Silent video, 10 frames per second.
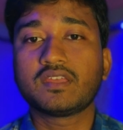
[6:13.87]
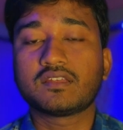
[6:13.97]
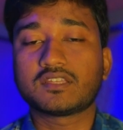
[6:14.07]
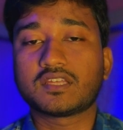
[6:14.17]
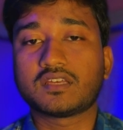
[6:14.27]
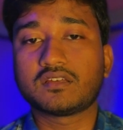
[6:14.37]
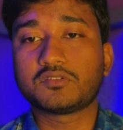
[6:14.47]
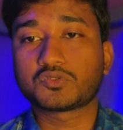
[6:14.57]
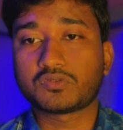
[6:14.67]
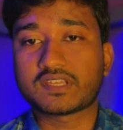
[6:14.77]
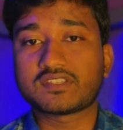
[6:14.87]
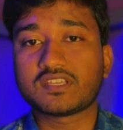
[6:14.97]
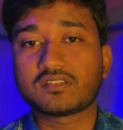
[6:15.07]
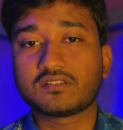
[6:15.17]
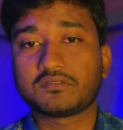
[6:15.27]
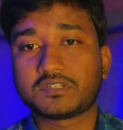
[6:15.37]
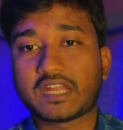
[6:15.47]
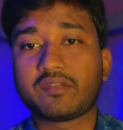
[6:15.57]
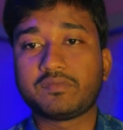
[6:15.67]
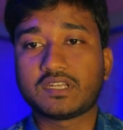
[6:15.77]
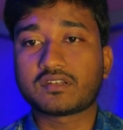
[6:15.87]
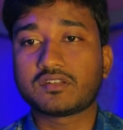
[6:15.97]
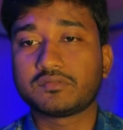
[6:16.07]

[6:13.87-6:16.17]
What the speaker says: the thoracic diameter.